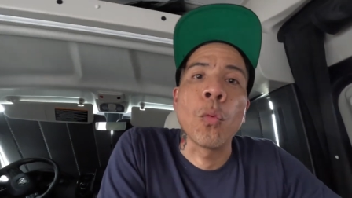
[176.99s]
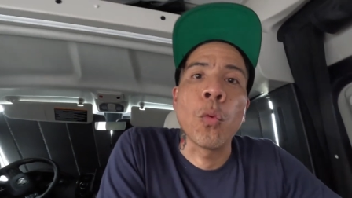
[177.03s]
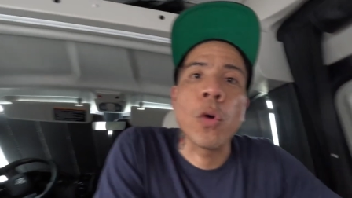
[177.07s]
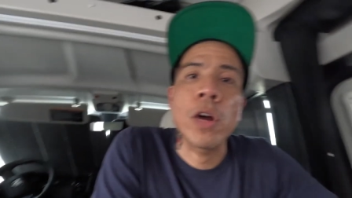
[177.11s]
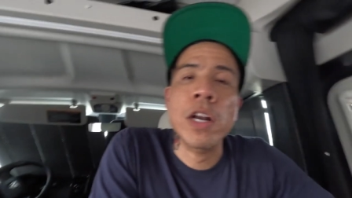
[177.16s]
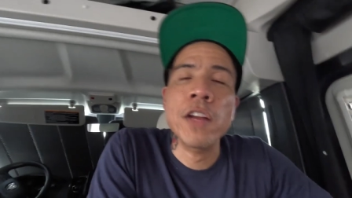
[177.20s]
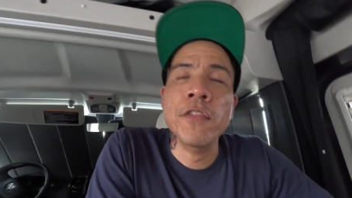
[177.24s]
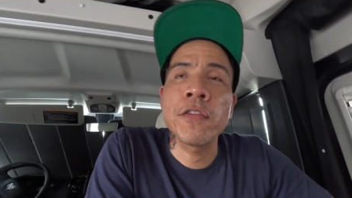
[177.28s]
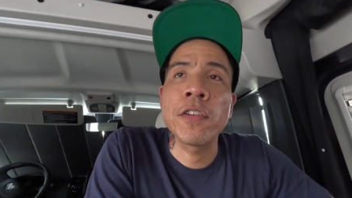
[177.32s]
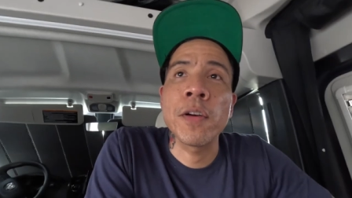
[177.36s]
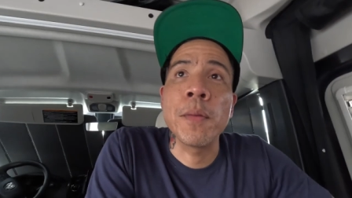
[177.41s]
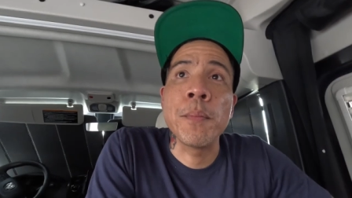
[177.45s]

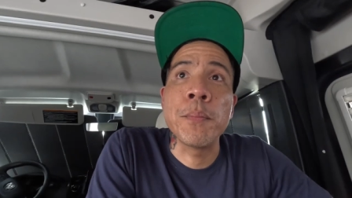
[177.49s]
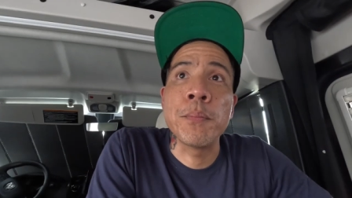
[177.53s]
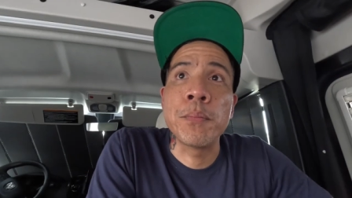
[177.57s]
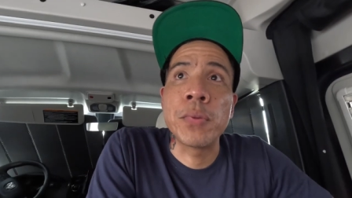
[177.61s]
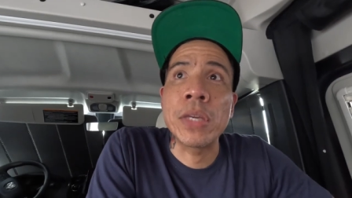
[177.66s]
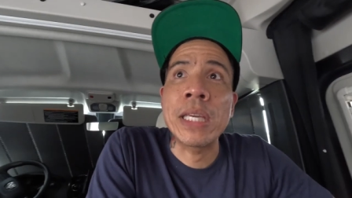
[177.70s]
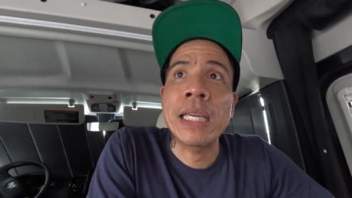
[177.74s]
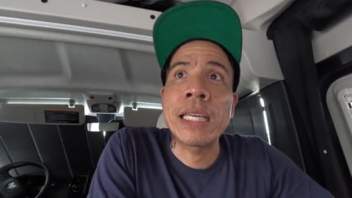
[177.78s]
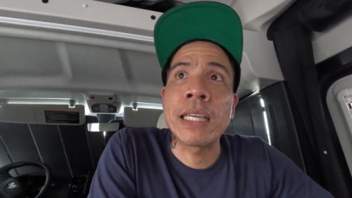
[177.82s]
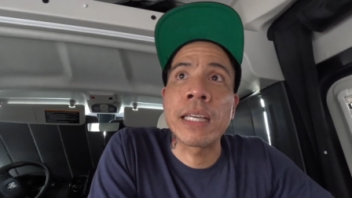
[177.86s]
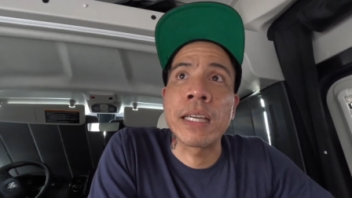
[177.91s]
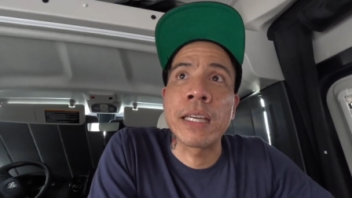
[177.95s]
One of them
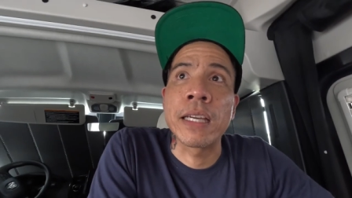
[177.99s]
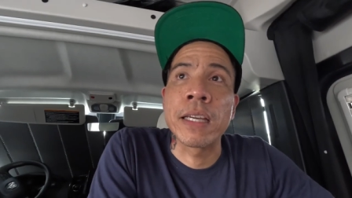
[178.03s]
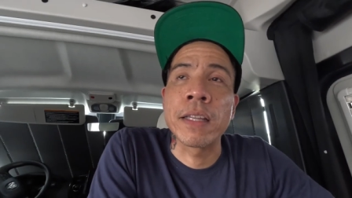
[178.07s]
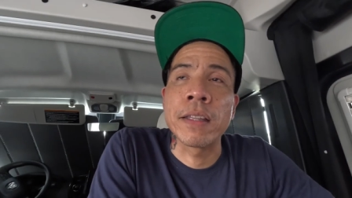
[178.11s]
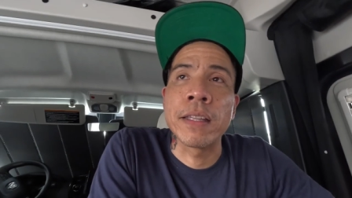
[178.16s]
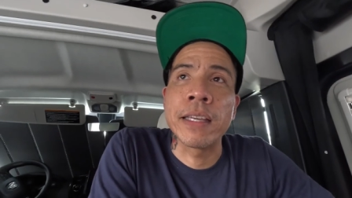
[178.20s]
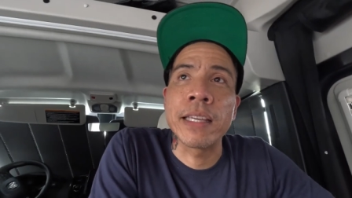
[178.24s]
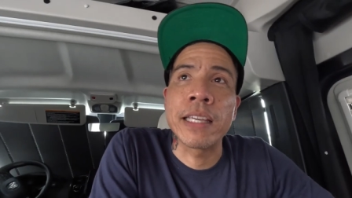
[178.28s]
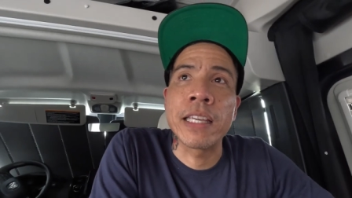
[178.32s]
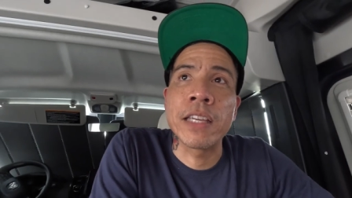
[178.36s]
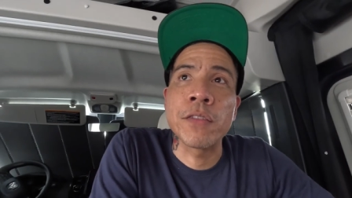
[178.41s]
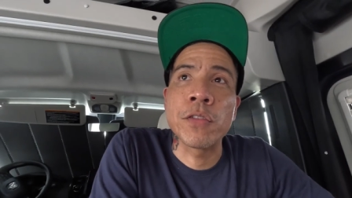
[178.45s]
being
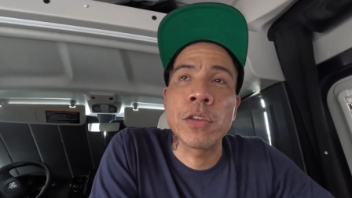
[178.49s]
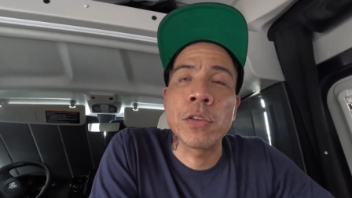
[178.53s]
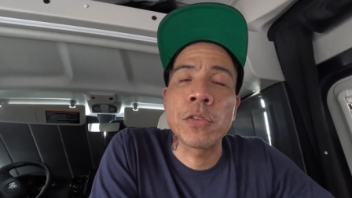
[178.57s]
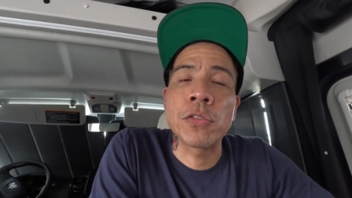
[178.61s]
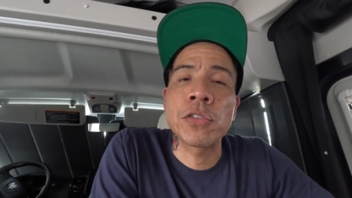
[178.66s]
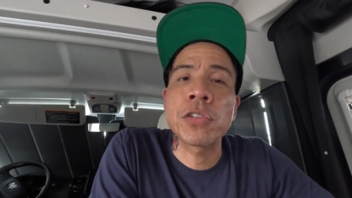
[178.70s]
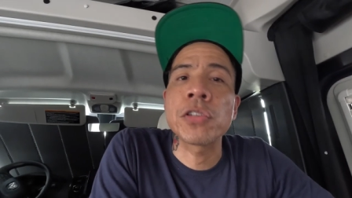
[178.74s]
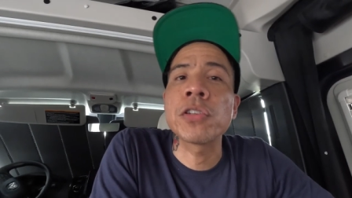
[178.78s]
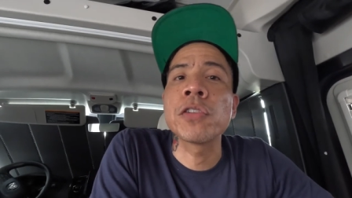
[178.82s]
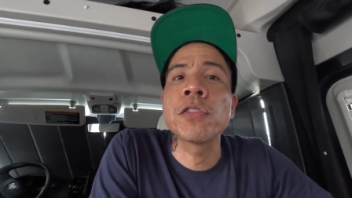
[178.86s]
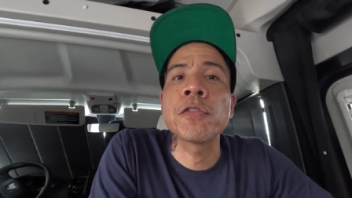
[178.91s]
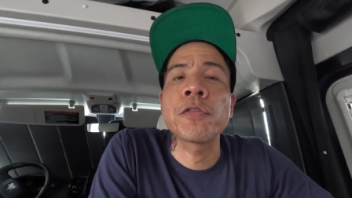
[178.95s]
they give you
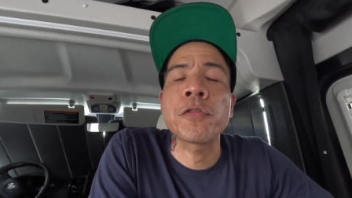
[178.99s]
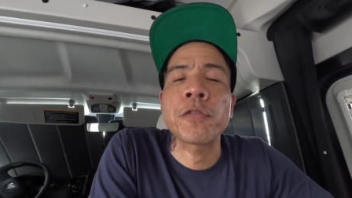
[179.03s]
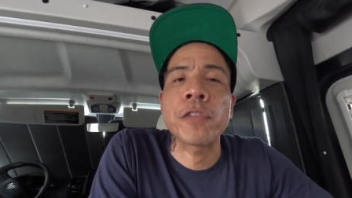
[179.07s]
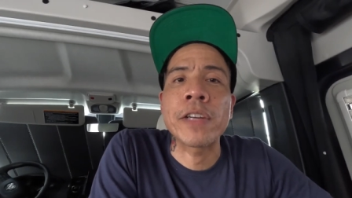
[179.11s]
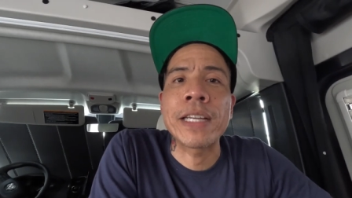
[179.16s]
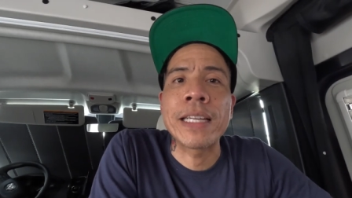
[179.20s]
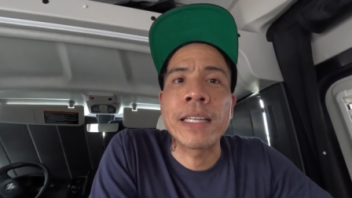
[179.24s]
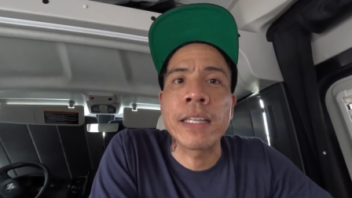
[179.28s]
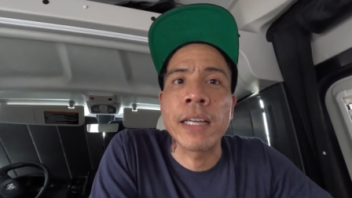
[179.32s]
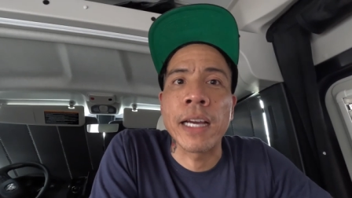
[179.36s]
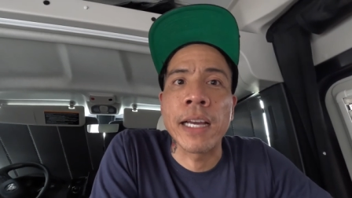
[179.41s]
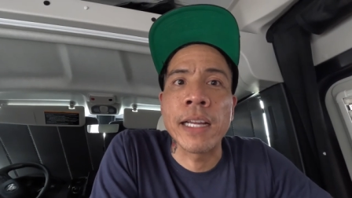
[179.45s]
two
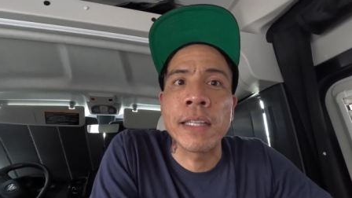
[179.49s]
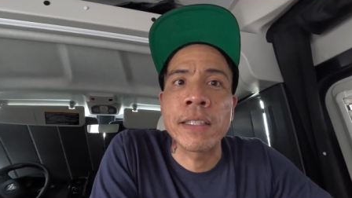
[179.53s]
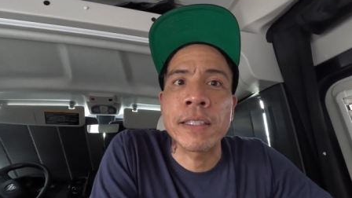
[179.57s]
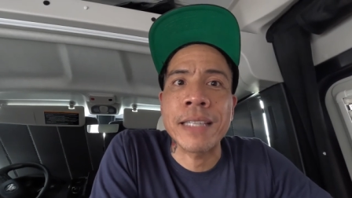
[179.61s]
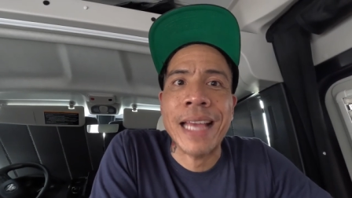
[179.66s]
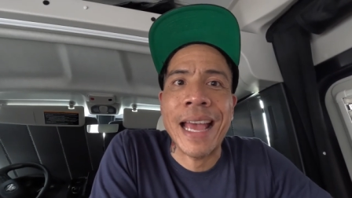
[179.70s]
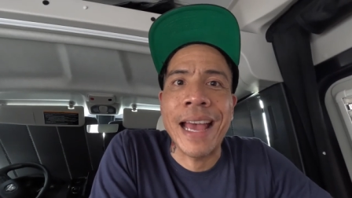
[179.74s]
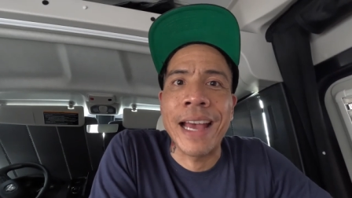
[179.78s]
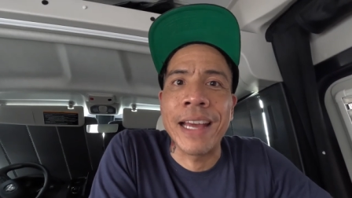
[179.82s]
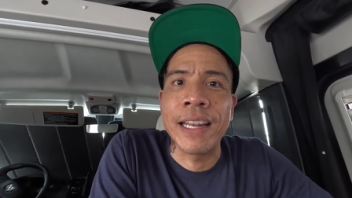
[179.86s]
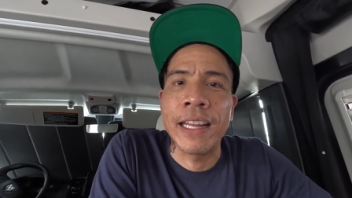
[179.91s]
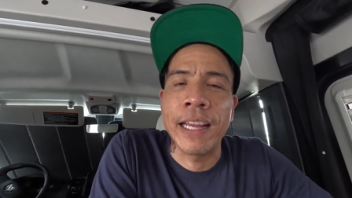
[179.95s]
free nights
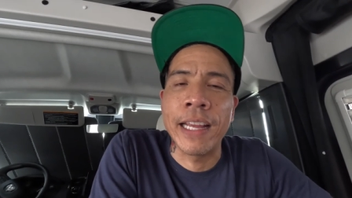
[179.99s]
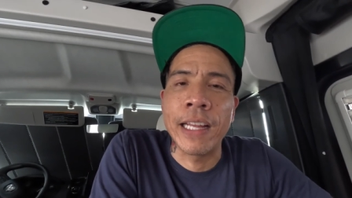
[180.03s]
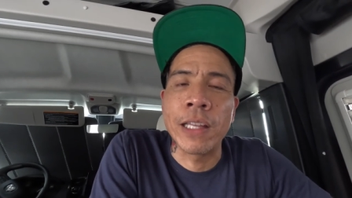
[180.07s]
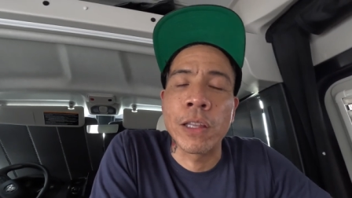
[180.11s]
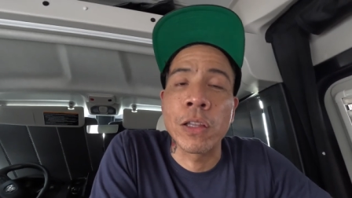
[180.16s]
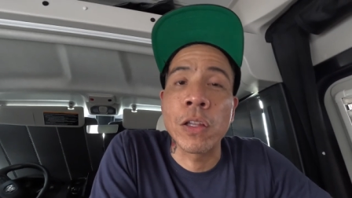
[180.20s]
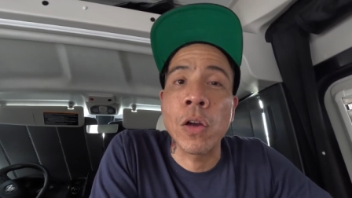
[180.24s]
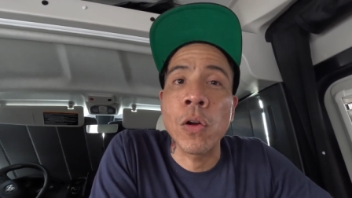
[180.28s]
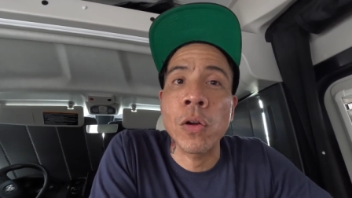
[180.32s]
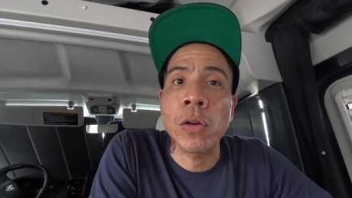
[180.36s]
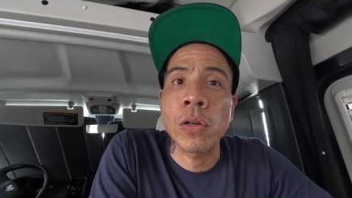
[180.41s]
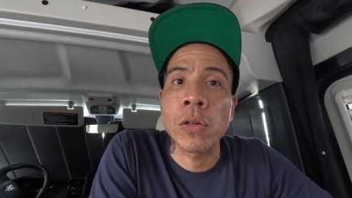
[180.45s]
at a
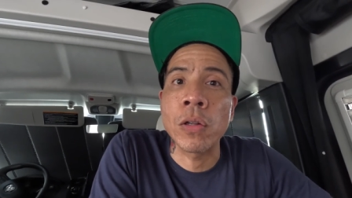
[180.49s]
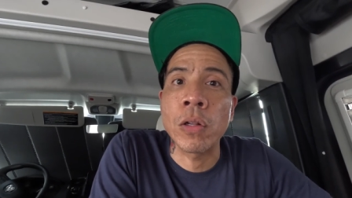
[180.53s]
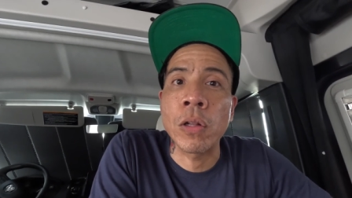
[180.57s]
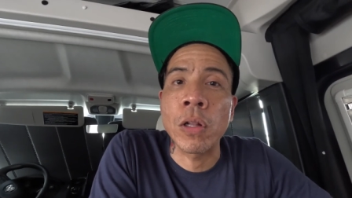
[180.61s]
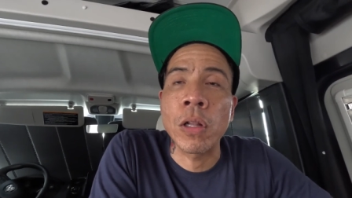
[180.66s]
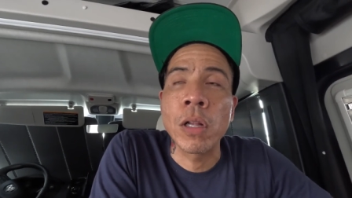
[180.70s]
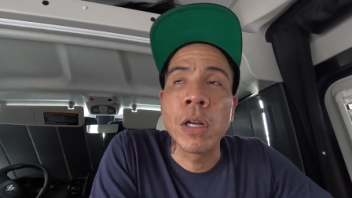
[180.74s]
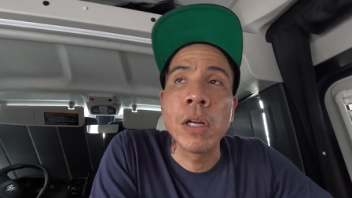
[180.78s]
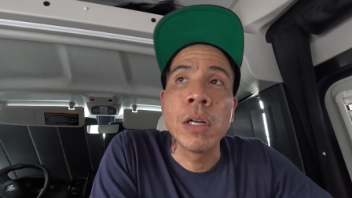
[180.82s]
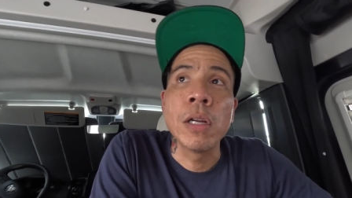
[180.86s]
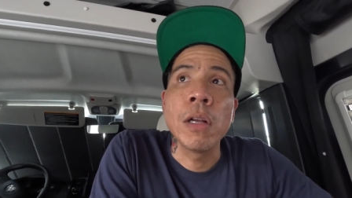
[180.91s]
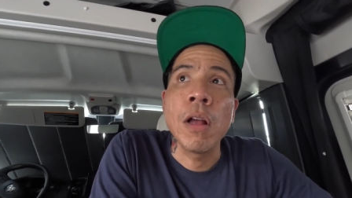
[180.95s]

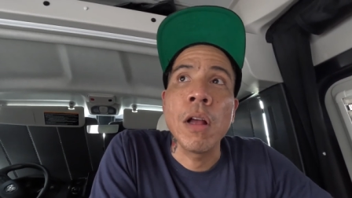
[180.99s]
local